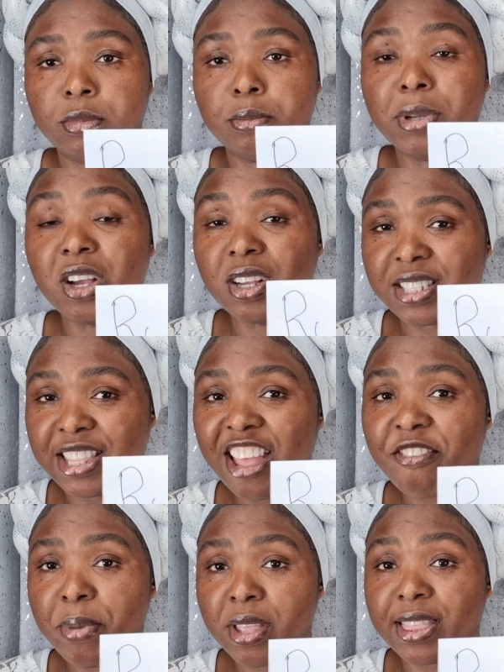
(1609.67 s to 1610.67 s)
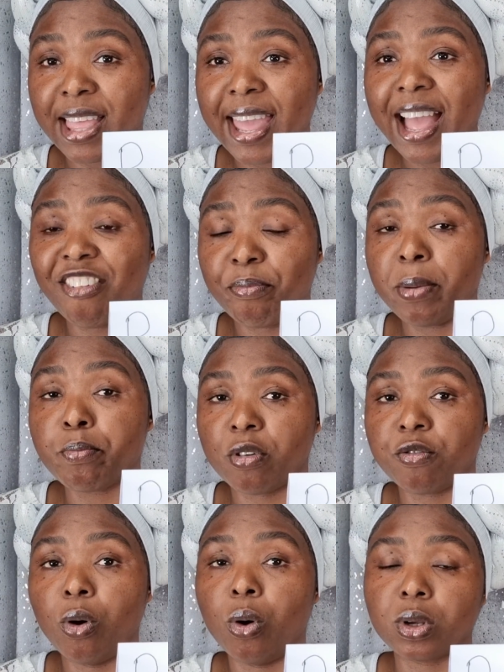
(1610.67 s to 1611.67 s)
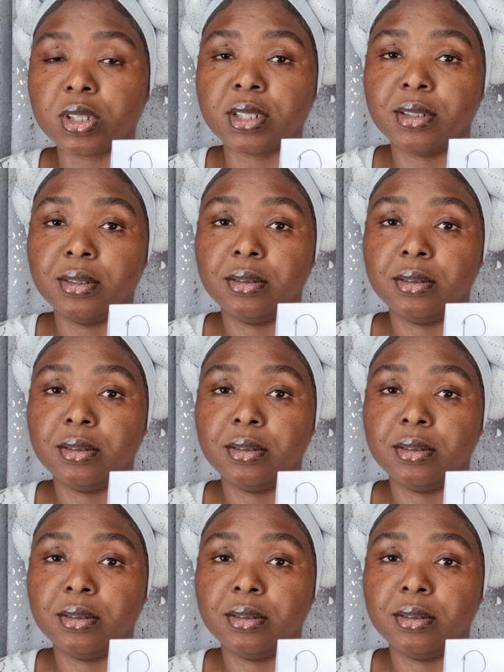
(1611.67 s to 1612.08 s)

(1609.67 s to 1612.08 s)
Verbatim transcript: because they've been, they have been provoked.